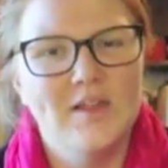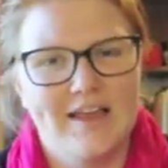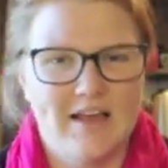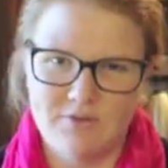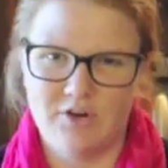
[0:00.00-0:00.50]

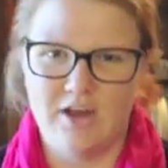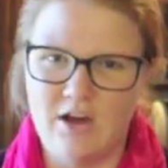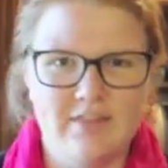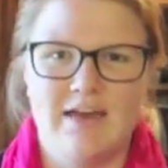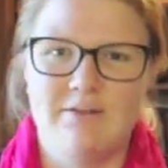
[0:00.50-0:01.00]
Like, I've already
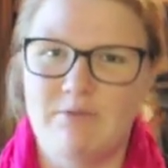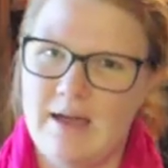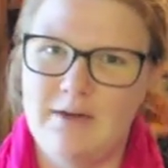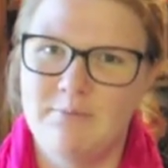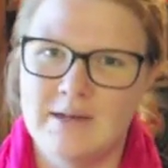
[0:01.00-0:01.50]
gotten that from
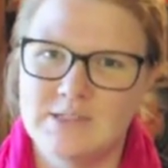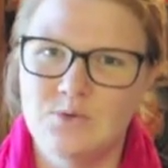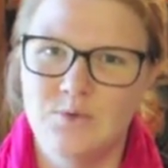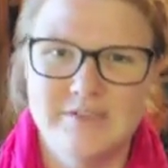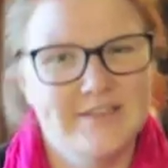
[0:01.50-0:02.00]
half my
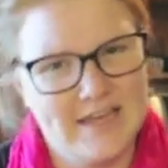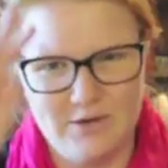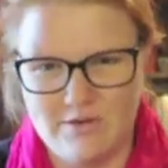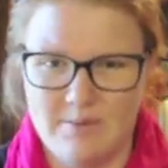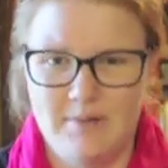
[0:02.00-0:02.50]
schools, thank
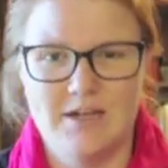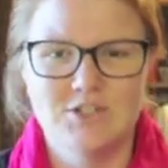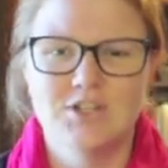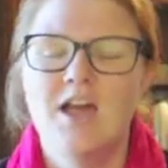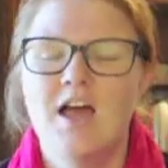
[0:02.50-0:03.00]
you very much.